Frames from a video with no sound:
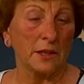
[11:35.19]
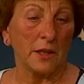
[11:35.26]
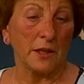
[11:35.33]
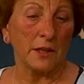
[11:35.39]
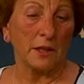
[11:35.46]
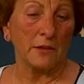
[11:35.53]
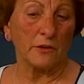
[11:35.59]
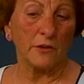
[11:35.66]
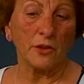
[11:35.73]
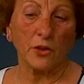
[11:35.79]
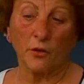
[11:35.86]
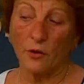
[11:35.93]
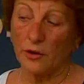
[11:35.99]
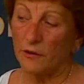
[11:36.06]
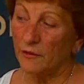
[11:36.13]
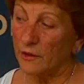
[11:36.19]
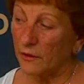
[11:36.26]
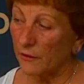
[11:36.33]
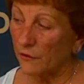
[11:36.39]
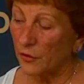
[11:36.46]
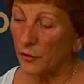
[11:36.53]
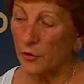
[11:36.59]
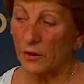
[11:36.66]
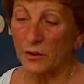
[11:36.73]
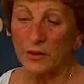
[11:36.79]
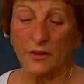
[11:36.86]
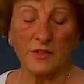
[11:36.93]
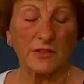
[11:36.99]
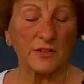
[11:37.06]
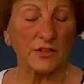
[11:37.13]
And, and if they're in an
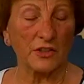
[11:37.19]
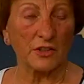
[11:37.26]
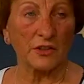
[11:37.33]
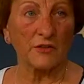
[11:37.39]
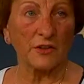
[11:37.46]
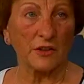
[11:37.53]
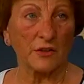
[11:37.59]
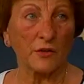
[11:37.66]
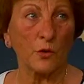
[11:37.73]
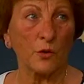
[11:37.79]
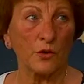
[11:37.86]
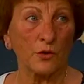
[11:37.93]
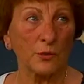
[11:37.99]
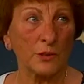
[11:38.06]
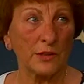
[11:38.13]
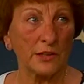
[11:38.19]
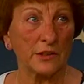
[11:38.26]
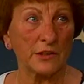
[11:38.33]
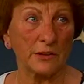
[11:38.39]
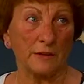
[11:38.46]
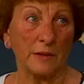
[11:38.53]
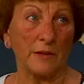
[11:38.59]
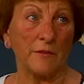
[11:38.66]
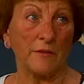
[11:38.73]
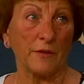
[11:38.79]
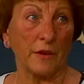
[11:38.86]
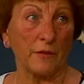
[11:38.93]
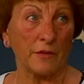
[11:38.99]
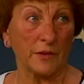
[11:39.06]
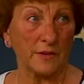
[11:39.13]
assisted living, of course, we need to
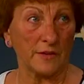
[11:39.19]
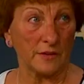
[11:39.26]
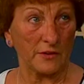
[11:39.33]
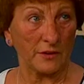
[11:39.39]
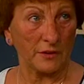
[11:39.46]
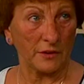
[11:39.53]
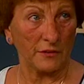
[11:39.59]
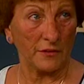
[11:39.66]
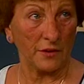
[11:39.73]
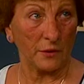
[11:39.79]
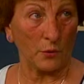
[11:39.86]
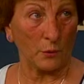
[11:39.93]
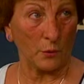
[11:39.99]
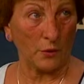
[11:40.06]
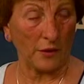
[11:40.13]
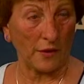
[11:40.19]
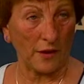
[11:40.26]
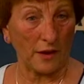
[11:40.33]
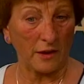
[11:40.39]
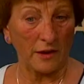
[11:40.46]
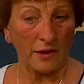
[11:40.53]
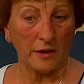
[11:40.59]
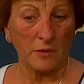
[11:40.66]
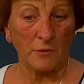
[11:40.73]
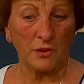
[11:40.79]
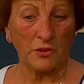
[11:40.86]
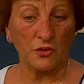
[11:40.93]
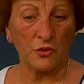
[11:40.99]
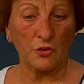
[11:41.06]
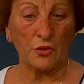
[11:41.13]
involve the assisted living with that,
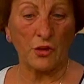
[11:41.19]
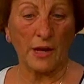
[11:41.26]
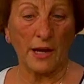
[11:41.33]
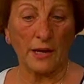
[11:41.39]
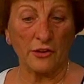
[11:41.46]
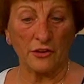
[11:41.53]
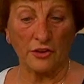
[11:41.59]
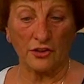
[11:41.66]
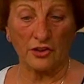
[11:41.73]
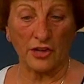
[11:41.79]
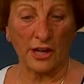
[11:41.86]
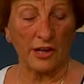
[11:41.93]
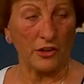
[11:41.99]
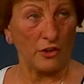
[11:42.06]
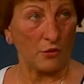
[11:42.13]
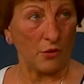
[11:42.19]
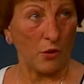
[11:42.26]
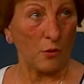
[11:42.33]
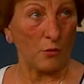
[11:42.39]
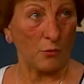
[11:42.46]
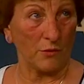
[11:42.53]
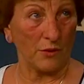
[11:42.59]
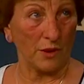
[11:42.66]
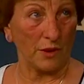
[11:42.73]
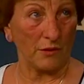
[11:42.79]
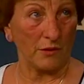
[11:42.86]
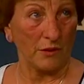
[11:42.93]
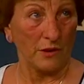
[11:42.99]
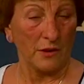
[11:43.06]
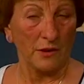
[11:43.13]
because you're not just on your own there.
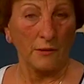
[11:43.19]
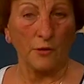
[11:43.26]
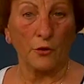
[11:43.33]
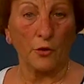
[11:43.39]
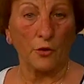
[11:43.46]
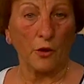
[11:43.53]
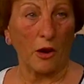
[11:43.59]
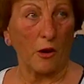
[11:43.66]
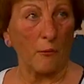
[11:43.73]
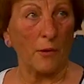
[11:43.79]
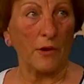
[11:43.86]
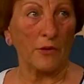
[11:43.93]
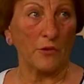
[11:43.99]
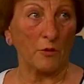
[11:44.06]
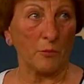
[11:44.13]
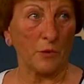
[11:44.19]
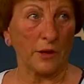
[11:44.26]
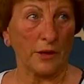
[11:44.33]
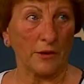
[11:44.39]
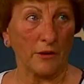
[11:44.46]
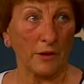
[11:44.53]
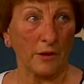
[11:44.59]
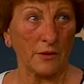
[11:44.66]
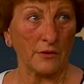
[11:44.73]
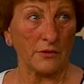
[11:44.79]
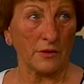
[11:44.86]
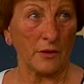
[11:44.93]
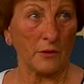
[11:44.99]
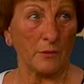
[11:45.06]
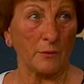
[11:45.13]
They're all part of the plan
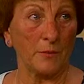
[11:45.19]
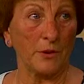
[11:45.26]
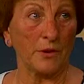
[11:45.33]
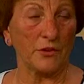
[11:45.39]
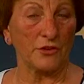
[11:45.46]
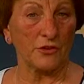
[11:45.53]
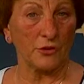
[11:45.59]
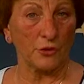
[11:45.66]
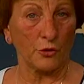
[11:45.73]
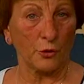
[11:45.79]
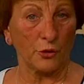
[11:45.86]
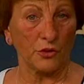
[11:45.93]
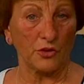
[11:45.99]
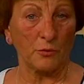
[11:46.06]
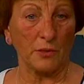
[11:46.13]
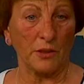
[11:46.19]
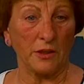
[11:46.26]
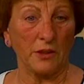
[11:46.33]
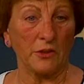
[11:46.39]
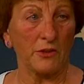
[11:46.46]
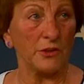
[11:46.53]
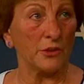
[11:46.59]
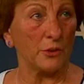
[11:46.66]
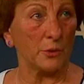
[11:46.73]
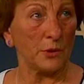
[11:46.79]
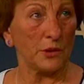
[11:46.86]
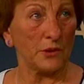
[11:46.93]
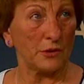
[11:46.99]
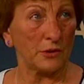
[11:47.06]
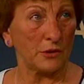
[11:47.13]
also, because they're going to be
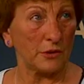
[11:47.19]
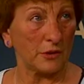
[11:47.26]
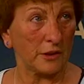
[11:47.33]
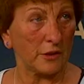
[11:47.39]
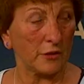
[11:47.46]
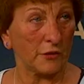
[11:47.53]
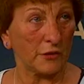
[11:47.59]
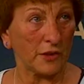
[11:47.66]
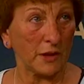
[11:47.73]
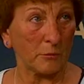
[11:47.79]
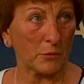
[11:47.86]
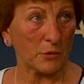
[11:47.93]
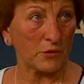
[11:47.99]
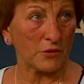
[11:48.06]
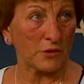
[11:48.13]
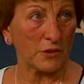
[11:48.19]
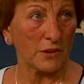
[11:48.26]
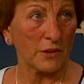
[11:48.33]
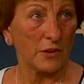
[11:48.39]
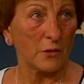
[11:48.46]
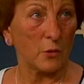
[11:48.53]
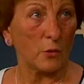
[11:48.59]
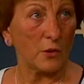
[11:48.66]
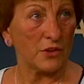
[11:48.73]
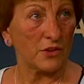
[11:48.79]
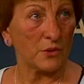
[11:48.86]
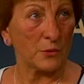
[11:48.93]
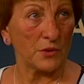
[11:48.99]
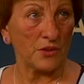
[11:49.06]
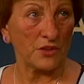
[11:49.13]
continuing to care for that person
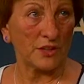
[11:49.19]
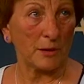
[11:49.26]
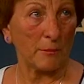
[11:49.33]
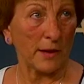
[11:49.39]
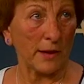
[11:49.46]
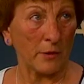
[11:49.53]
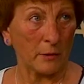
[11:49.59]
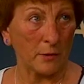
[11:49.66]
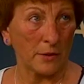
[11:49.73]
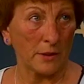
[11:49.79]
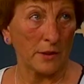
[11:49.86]
once we step out.